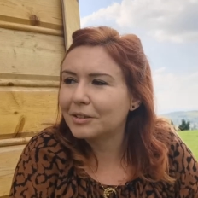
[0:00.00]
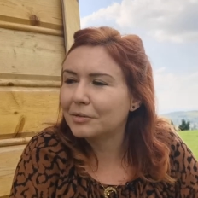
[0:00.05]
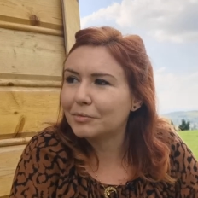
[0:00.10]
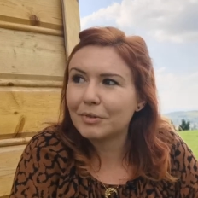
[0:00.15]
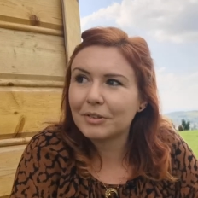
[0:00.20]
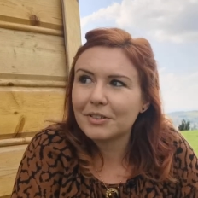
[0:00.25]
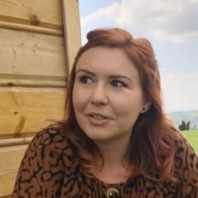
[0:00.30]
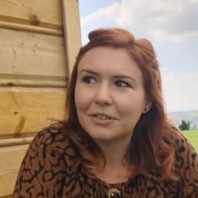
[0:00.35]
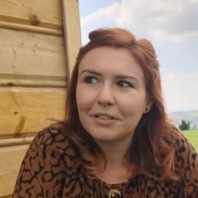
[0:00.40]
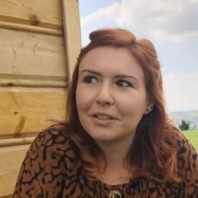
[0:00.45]

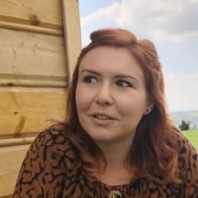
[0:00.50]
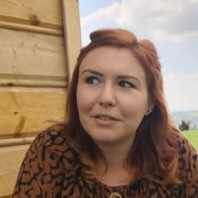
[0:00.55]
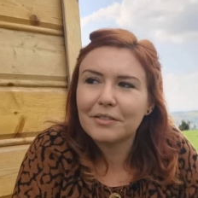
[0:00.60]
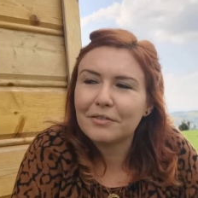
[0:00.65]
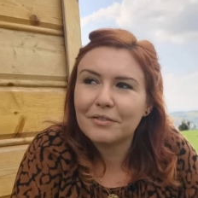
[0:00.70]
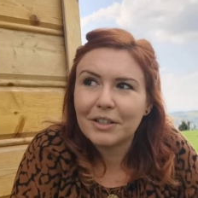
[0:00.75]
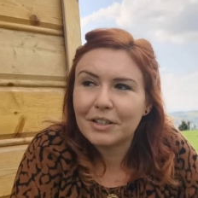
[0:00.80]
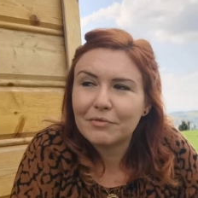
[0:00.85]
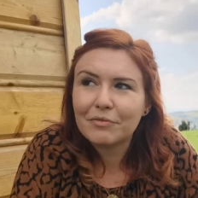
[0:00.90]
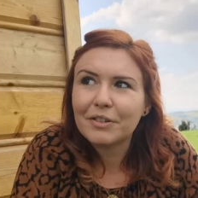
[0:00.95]
it wasn't
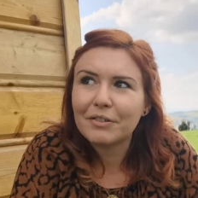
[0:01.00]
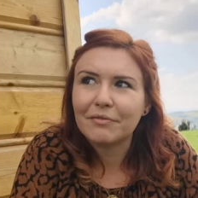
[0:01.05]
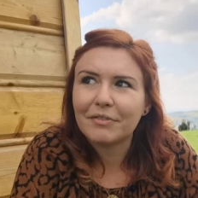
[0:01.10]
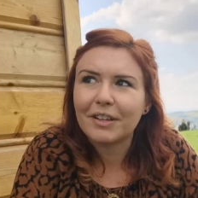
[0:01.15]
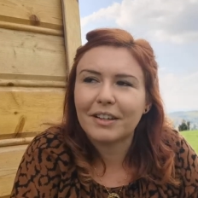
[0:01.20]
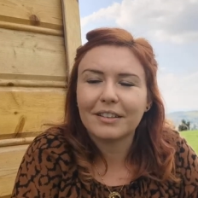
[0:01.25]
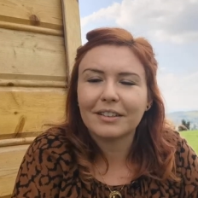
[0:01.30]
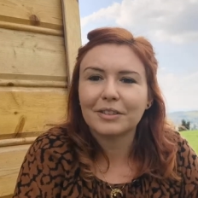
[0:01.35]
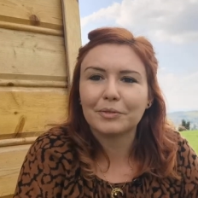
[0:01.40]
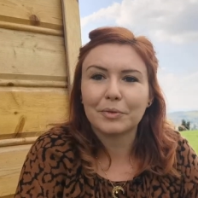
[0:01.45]
a, a
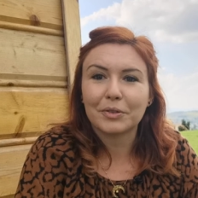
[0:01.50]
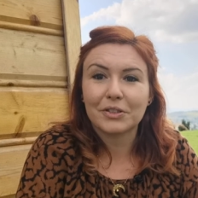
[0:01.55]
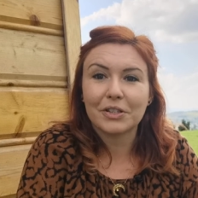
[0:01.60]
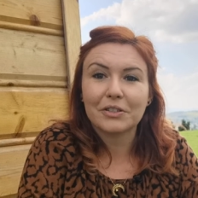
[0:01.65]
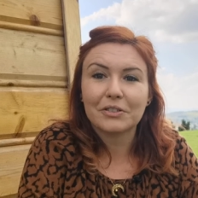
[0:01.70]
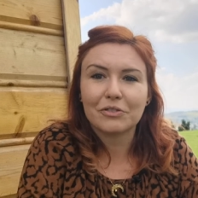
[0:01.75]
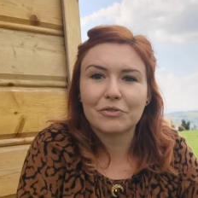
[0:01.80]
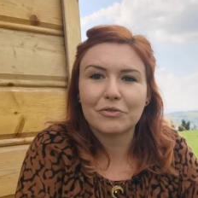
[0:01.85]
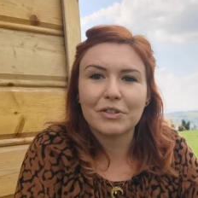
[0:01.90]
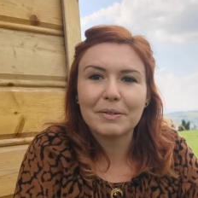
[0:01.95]
river, it
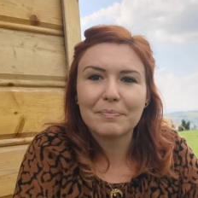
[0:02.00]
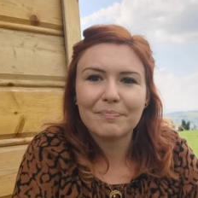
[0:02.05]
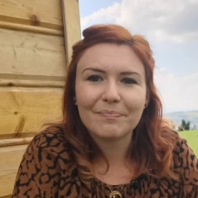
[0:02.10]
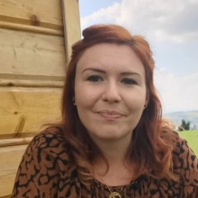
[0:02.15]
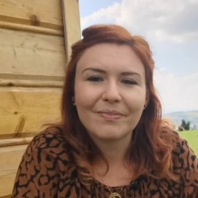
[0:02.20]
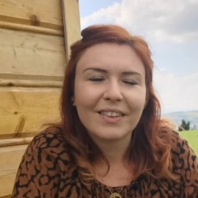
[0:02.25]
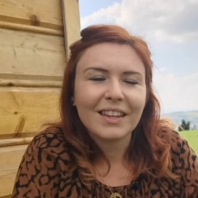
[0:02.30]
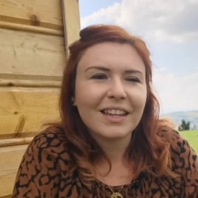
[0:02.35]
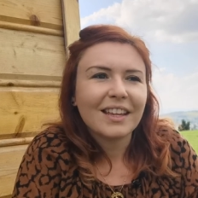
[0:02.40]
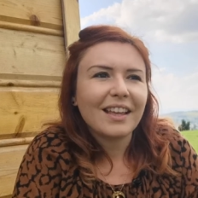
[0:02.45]
was a
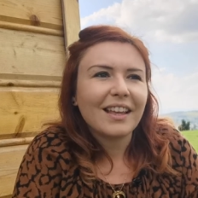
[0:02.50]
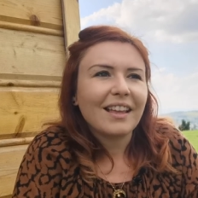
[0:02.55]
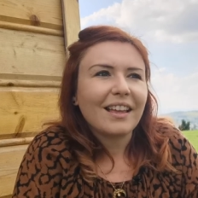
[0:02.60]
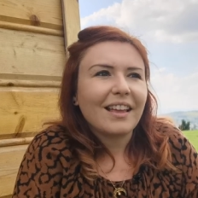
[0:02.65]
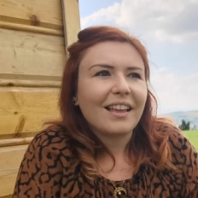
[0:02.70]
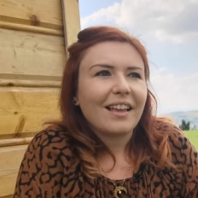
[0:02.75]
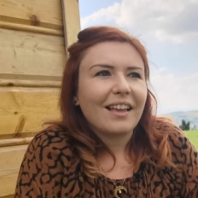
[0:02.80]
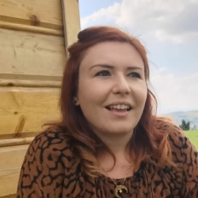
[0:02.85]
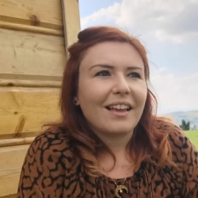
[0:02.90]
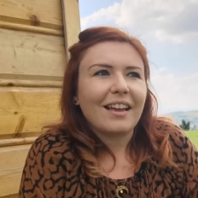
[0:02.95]
stream.
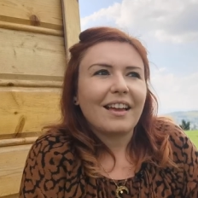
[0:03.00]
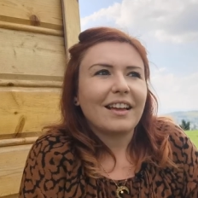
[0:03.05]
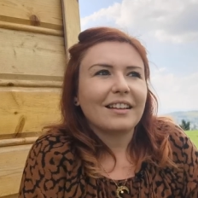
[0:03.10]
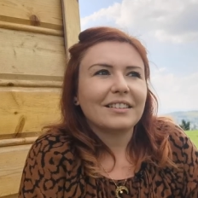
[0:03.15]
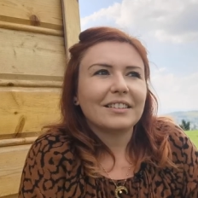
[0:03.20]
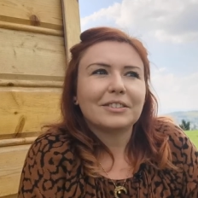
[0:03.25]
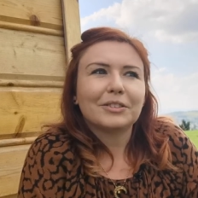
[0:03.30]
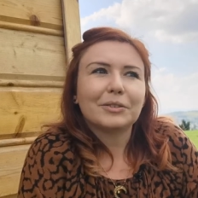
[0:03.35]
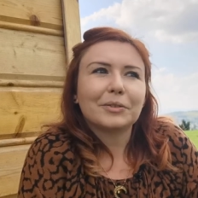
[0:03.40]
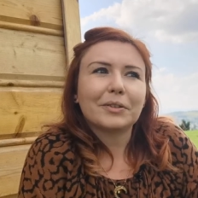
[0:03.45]

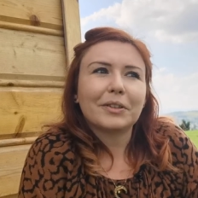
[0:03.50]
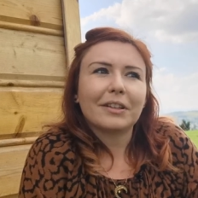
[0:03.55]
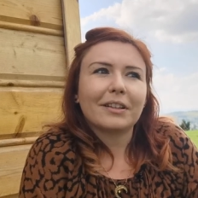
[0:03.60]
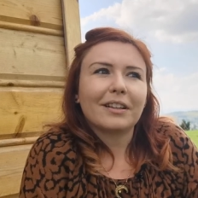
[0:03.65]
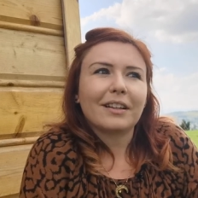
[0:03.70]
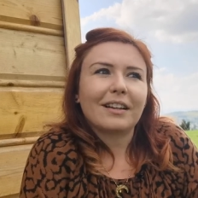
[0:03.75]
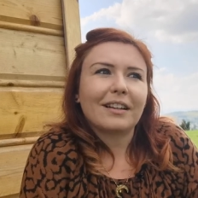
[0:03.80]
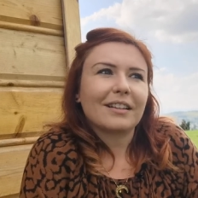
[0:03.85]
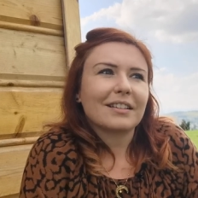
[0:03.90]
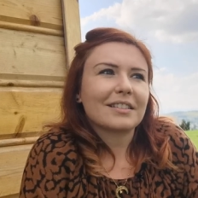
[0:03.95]
And it took
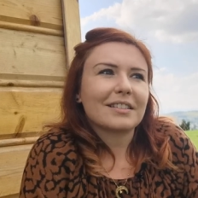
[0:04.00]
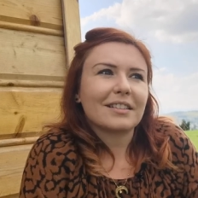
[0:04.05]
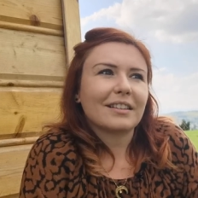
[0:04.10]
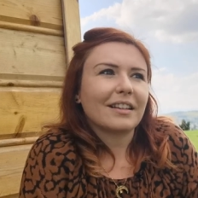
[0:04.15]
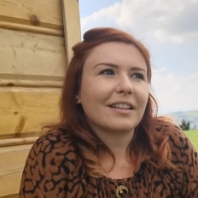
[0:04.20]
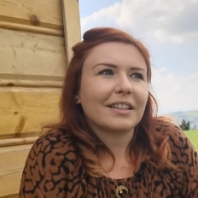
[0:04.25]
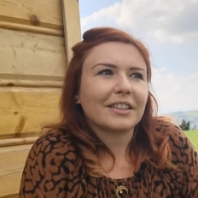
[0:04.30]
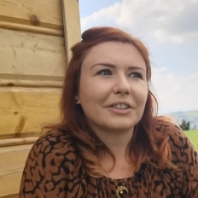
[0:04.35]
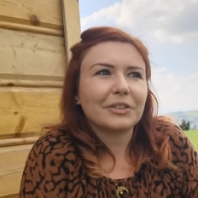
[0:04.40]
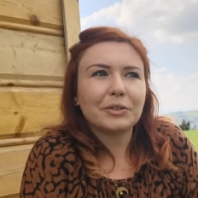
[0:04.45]

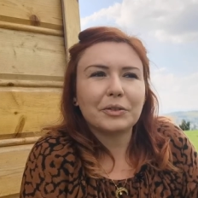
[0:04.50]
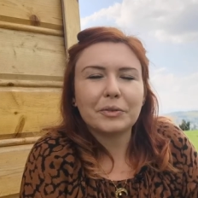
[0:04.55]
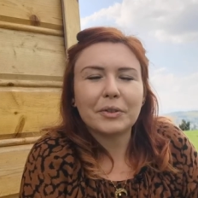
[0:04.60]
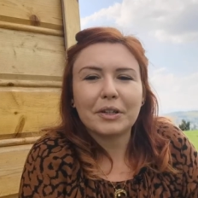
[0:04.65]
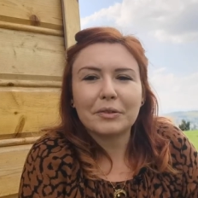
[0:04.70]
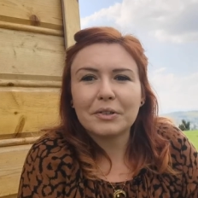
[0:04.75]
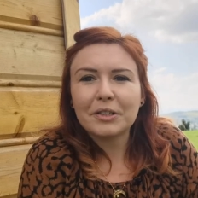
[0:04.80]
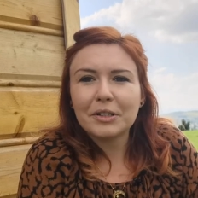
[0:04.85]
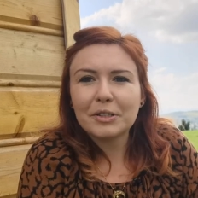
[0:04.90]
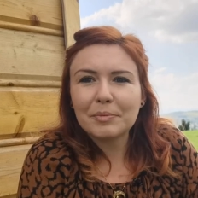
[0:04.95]
us like
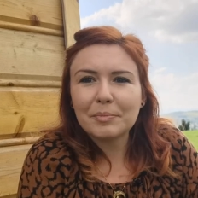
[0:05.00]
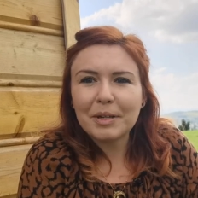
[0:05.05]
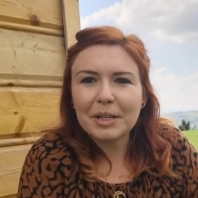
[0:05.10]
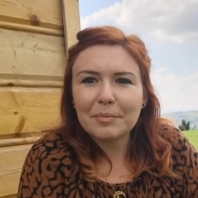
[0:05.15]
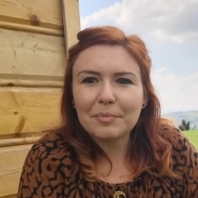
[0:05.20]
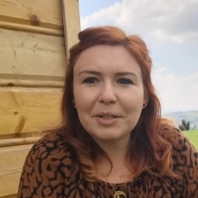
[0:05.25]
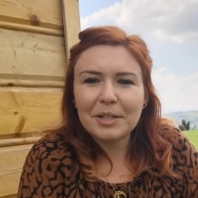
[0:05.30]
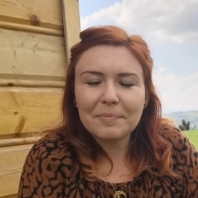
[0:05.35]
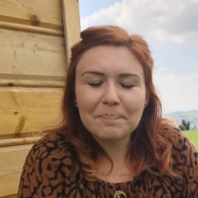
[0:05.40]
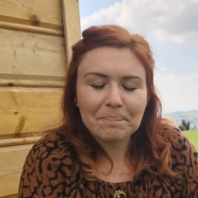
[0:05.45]
two hours
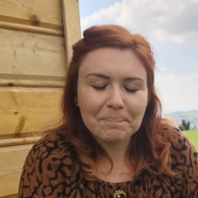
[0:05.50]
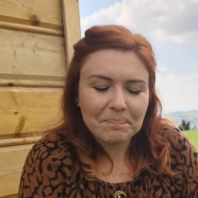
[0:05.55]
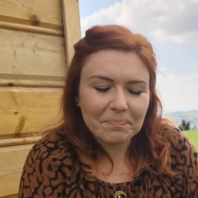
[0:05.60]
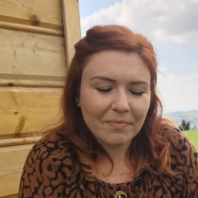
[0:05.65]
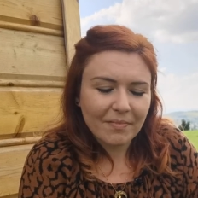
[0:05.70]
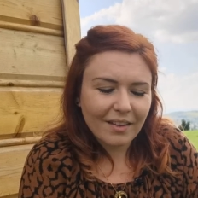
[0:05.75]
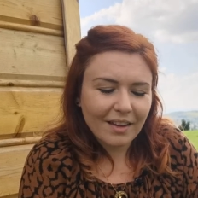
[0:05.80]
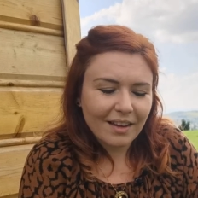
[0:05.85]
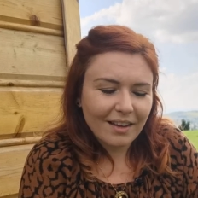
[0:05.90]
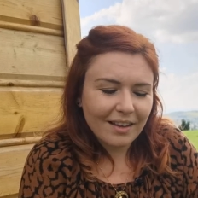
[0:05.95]
maybe
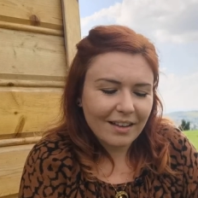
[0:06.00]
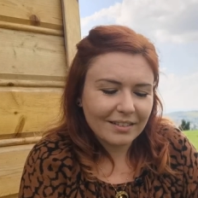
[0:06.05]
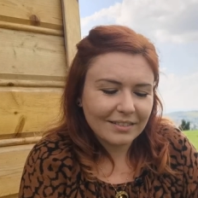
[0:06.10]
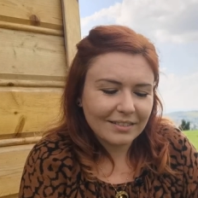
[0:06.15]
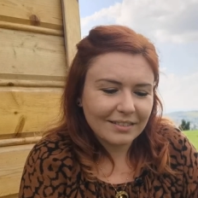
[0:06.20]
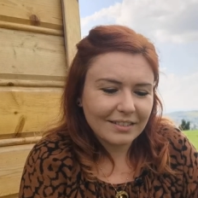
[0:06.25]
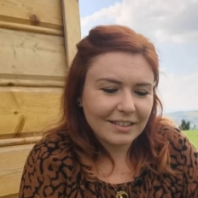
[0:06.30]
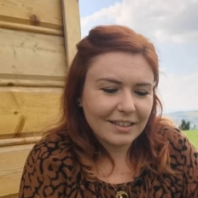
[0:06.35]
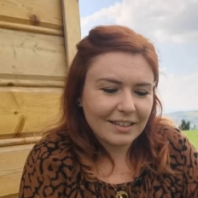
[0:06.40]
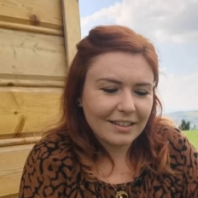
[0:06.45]

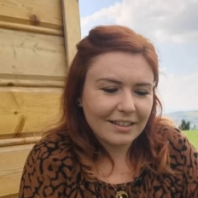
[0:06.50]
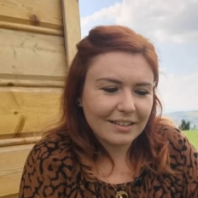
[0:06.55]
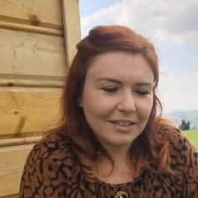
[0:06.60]
and